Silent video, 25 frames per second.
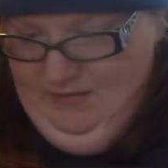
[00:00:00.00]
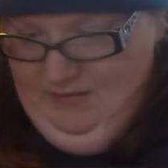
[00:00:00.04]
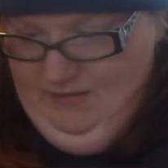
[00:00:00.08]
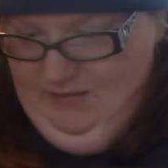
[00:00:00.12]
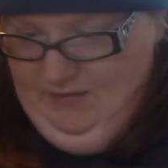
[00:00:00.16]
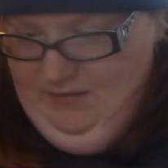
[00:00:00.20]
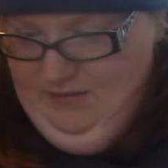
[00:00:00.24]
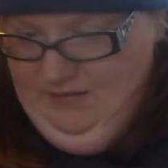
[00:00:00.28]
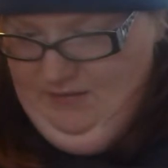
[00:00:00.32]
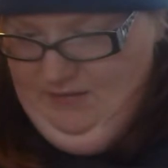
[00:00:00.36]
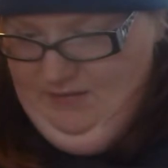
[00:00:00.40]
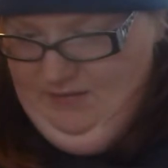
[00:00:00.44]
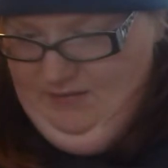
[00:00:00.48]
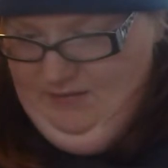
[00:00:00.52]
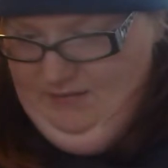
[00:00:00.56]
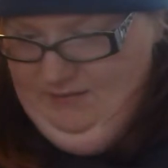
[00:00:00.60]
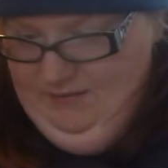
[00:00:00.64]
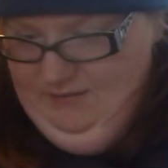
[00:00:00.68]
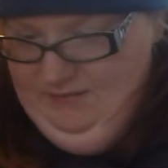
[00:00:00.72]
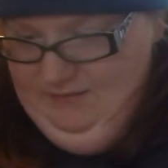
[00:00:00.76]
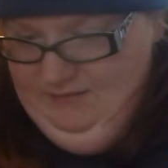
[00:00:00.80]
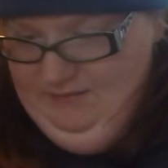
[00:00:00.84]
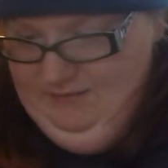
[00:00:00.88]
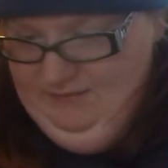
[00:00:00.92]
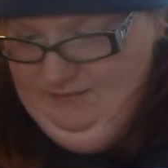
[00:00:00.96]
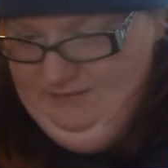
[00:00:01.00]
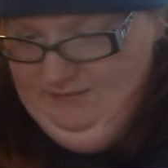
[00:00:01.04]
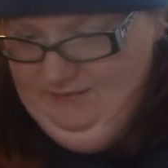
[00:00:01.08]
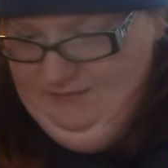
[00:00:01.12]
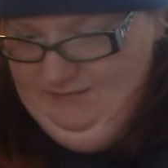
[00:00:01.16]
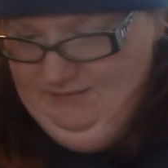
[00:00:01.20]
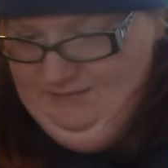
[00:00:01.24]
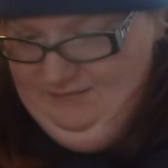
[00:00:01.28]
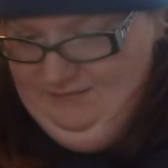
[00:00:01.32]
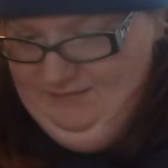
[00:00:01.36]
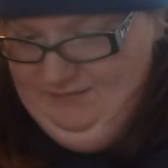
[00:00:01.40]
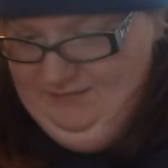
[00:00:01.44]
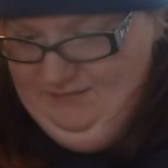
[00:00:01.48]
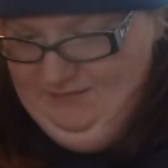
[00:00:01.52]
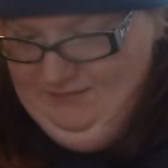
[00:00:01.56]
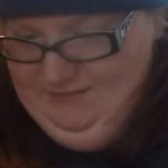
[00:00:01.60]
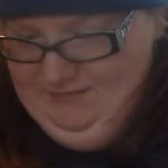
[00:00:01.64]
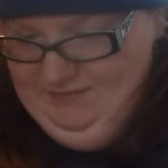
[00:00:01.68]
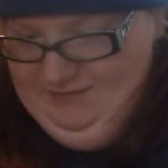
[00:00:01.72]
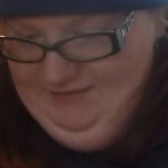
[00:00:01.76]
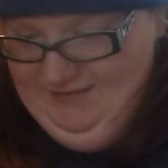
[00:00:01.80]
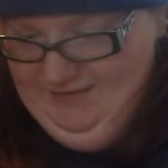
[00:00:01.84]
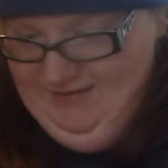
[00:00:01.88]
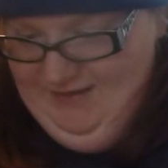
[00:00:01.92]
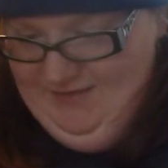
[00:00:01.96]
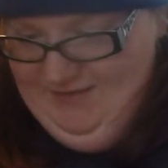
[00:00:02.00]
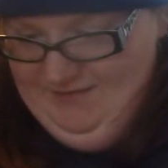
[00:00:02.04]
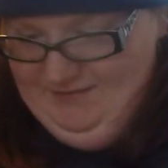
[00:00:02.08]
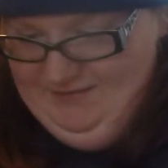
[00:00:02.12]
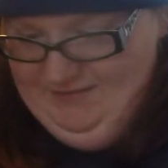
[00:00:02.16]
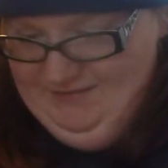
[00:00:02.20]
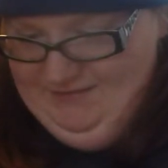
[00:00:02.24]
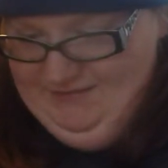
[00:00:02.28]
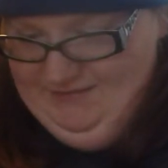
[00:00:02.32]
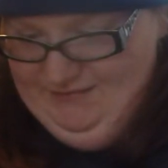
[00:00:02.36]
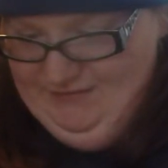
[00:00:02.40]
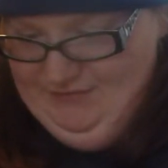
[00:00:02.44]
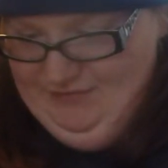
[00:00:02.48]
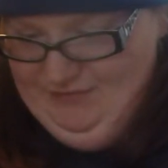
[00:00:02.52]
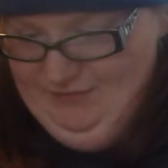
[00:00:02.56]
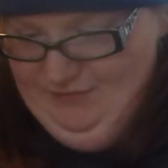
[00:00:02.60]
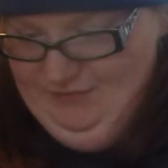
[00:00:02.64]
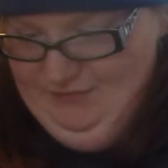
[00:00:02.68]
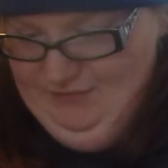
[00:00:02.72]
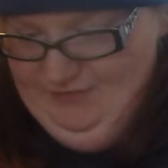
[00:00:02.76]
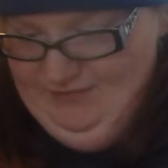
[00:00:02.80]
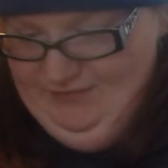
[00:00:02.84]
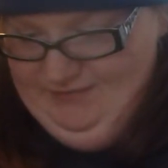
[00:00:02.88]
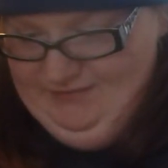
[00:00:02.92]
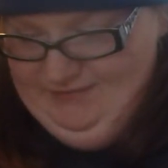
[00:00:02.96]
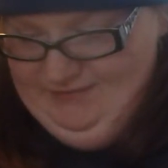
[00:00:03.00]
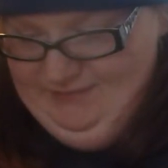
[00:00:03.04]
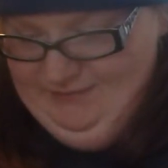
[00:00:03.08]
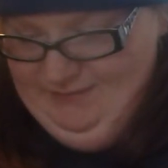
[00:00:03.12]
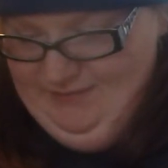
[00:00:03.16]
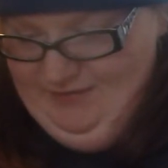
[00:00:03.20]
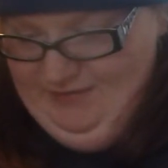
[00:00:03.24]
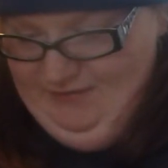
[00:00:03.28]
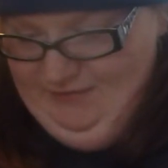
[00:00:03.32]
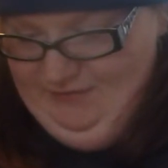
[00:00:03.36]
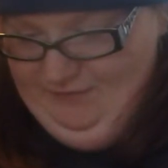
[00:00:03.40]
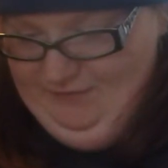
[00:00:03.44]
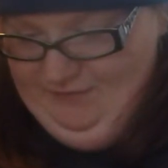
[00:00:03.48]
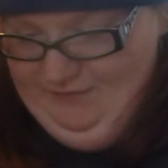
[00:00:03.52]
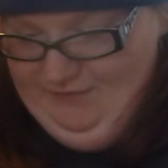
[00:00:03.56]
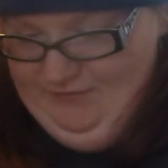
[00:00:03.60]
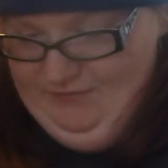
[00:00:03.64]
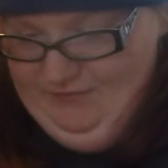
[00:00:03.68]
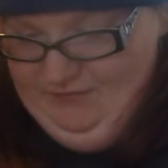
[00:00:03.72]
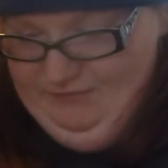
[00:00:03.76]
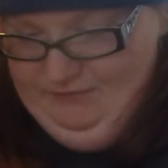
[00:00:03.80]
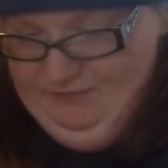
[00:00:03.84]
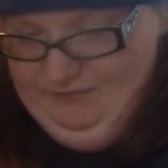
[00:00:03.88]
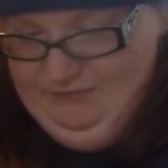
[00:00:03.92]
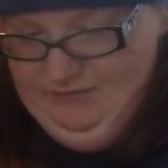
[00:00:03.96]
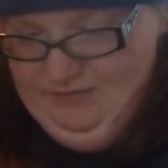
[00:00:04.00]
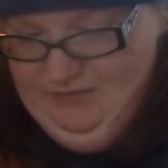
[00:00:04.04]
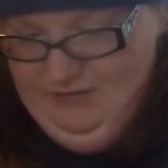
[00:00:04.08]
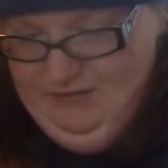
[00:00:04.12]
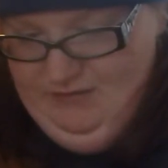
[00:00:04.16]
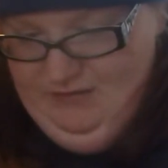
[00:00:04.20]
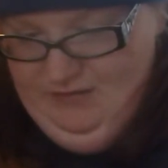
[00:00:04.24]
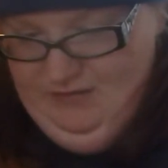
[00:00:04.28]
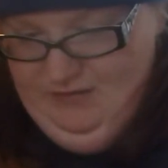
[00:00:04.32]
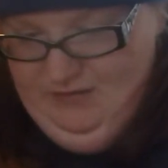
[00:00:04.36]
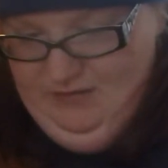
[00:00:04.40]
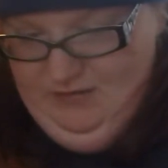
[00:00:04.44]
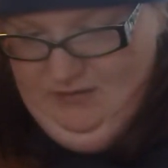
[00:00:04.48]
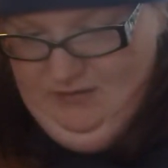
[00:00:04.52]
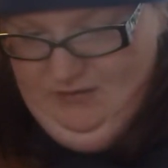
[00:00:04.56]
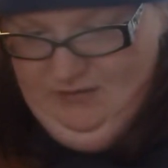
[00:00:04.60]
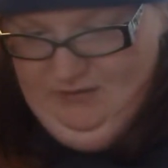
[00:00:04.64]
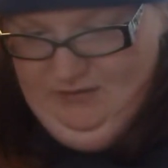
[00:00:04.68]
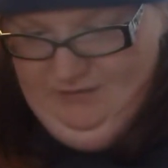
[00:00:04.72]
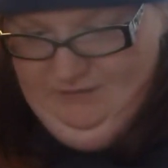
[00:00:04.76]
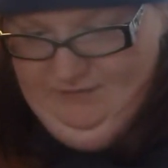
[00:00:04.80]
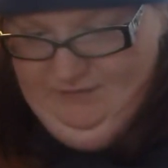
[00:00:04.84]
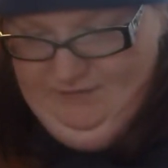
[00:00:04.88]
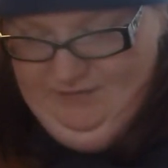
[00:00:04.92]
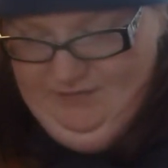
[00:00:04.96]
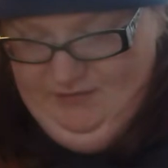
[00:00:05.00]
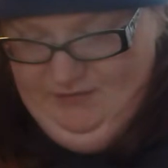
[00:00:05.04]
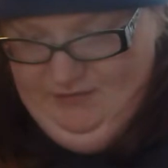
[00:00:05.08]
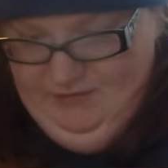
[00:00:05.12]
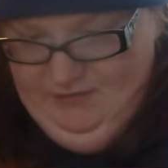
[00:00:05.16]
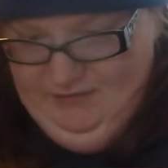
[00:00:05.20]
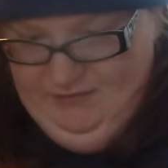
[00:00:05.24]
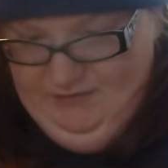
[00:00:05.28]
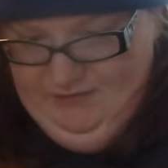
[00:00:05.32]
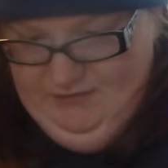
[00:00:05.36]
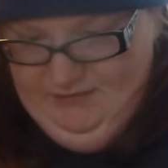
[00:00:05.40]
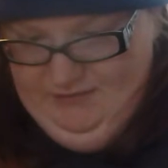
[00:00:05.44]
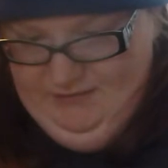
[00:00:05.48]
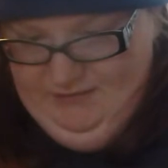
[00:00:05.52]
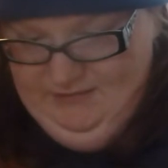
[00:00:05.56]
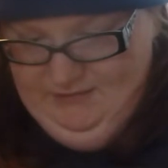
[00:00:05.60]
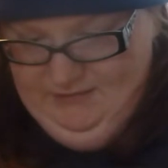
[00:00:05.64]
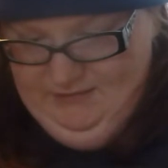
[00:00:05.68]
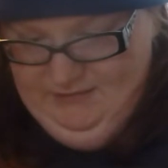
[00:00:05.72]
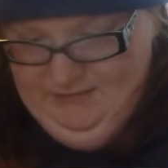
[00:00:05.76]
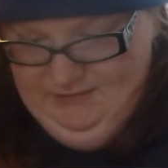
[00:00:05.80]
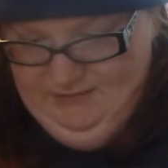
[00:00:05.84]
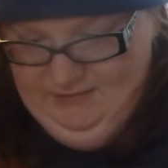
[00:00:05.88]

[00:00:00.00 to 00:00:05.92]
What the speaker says: Oh, there's cap sensor. Oh, there's the microphone. Off, on.